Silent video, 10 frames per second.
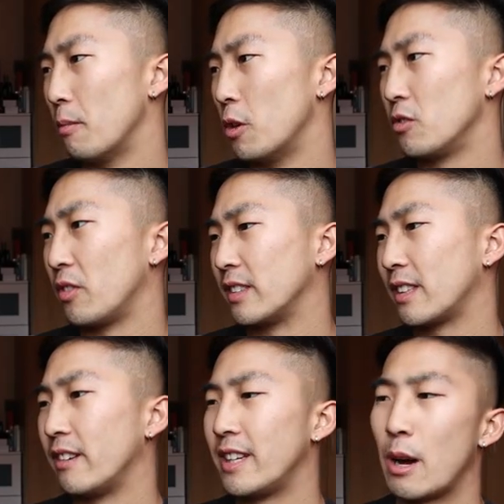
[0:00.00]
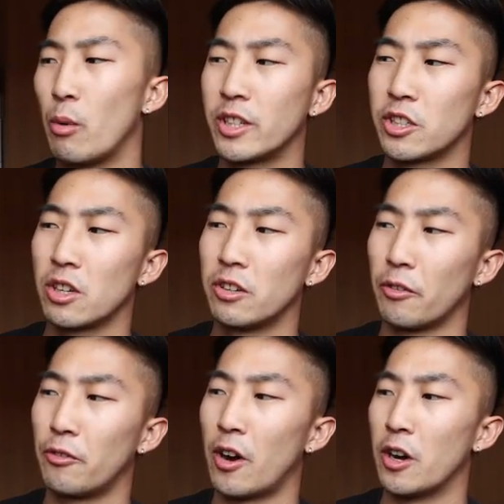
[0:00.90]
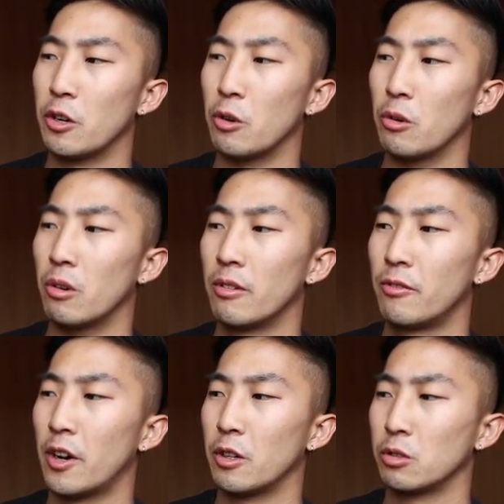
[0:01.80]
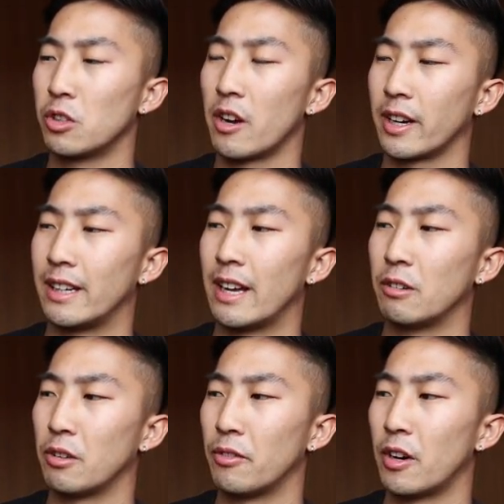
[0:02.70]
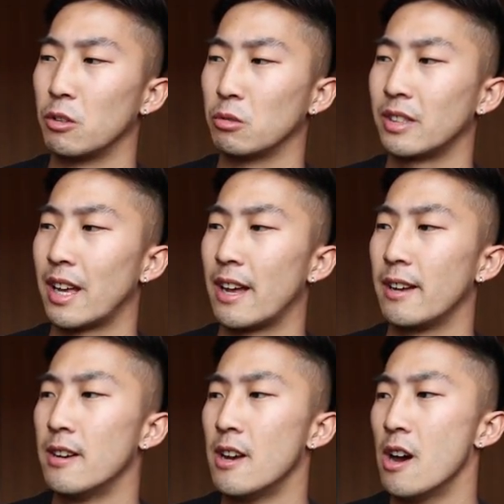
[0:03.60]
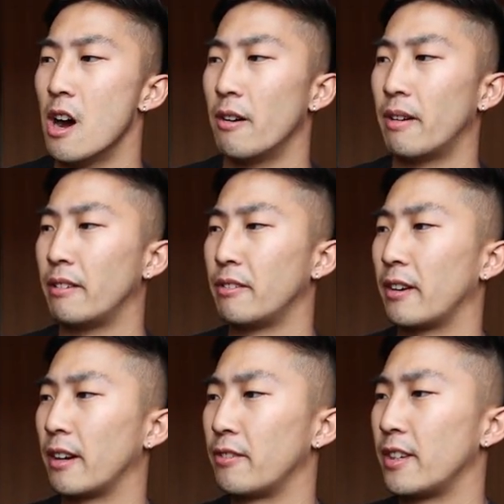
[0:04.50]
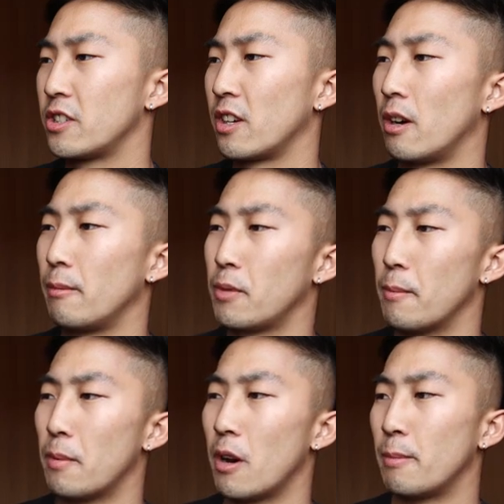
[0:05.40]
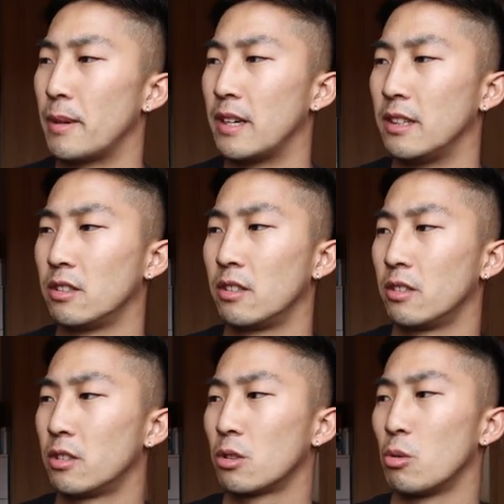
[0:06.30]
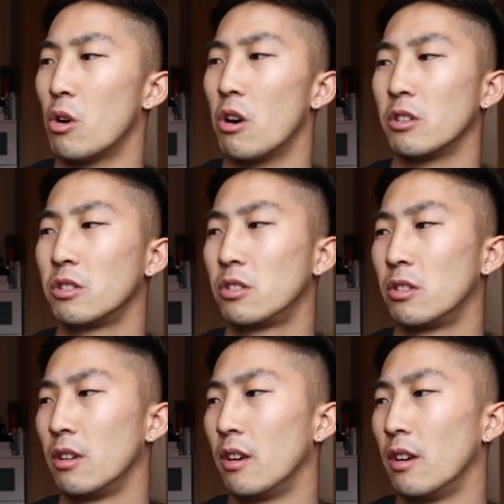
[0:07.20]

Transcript: most things so yeah we're just on the final final circuit now the final set of everything finishing up the burpees squats